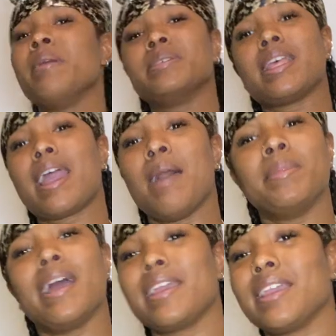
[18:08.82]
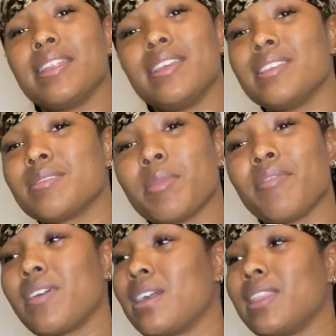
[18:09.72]
was like, I'm not getting these
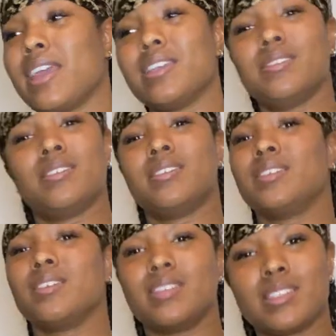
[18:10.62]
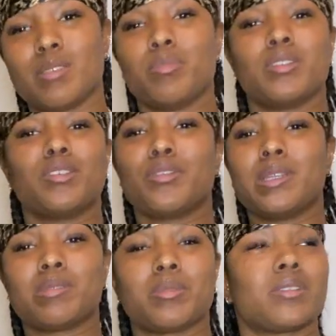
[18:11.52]
motherfucking lashes in until December, till
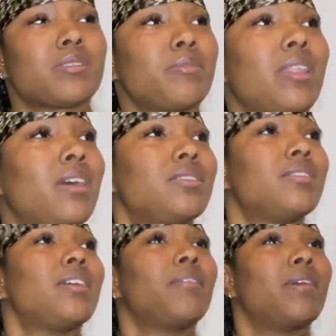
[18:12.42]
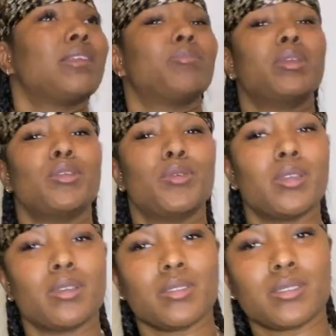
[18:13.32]
Christmas. My launch day gonna have to be New
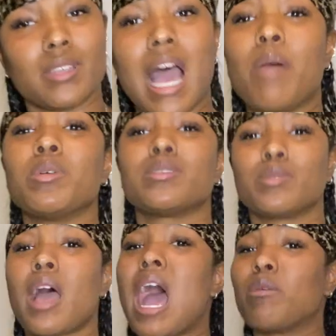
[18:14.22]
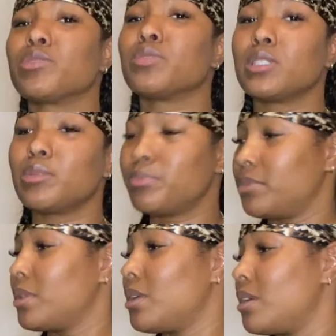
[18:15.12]
Year's. I was really
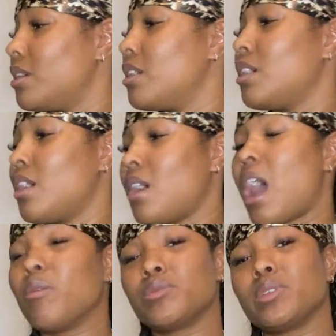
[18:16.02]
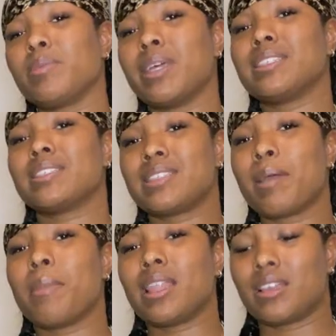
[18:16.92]
about to set
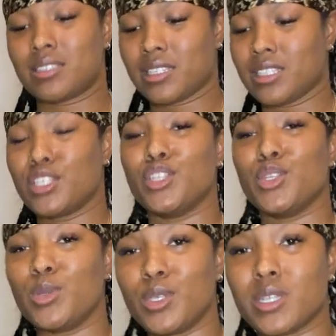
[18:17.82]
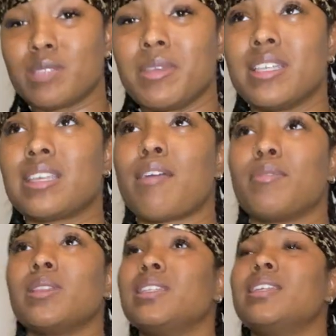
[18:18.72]
my launch day to New Year's, because I
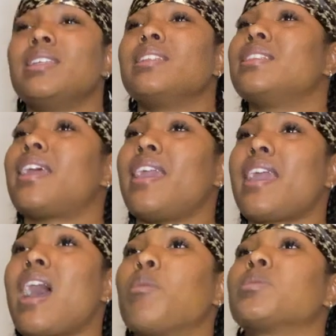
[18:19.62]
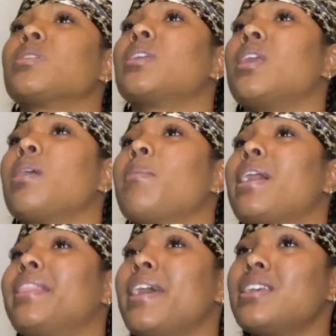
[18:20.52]
really didn't think I was gonna get
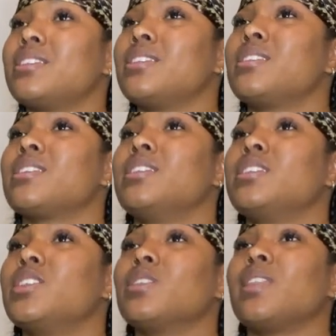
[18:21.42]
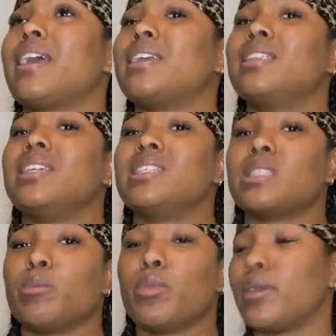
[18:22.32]
my lashes until like
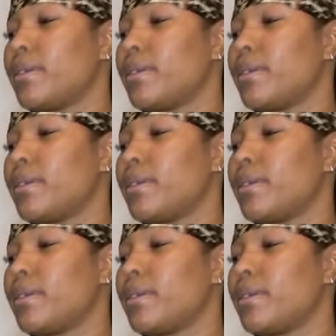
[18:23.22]
December.